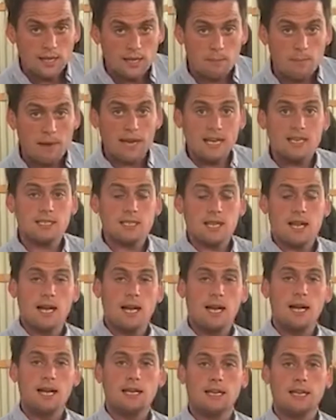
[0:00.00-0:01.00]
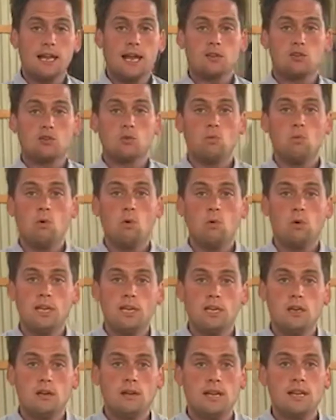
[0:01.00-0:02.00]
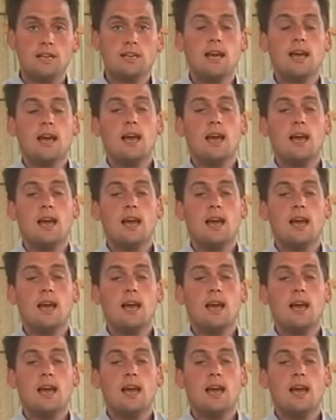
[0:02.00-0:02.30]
the base and the actual walling unit,